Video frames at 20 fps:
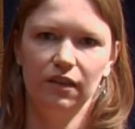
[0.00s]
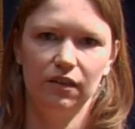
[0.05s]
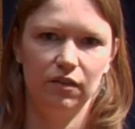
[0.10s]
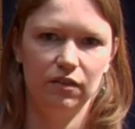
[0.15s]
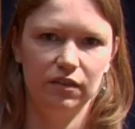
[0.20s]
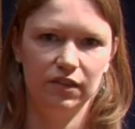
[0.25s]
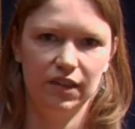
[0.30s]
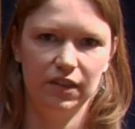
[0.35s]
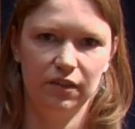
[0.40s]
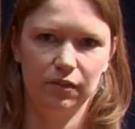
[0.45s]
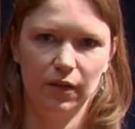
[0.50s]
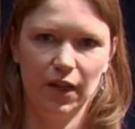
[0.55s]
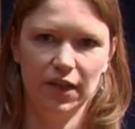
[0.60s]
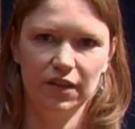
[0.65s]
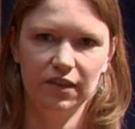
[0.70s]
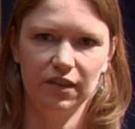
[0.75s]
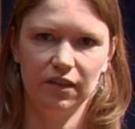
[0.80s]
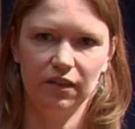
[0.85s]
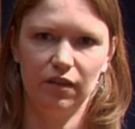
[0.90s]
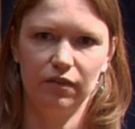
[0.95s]
the
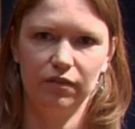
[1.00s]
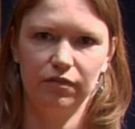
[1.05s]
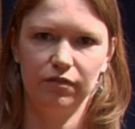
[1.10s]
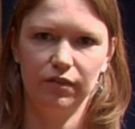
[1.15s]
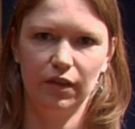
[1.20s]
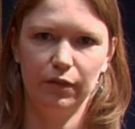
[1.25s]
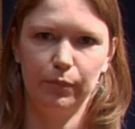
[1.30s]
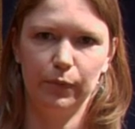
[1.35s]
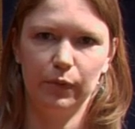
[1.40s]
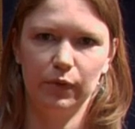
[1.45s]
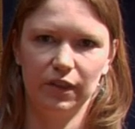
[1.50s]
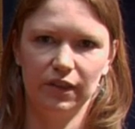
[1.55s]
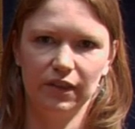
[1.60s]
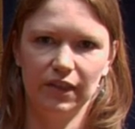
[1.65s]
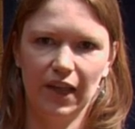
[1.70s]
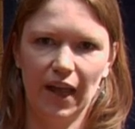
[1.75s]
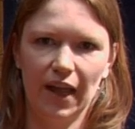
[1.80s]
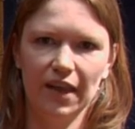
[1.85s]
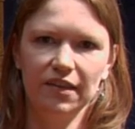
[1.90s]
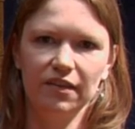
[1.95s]
consideration of
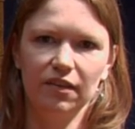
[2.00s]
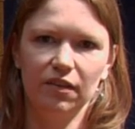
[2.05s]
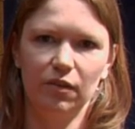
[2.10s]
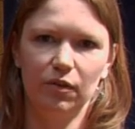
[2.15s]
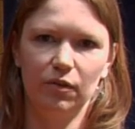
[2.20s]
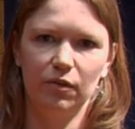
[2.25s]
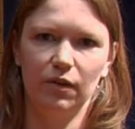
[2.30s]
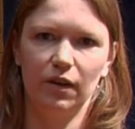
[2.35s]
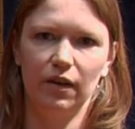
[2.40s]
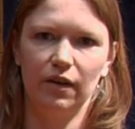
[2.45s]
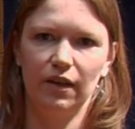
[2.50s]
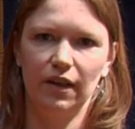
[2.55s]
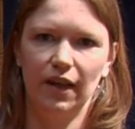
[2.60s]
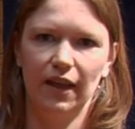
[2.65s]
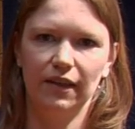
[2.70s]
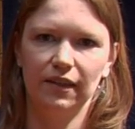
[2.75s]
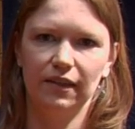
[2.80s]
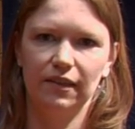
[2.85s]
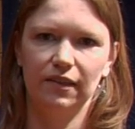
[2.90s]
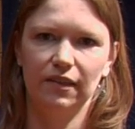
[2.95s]
important case law
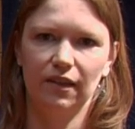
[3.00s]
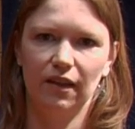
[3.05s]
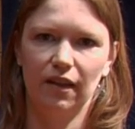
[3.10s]
and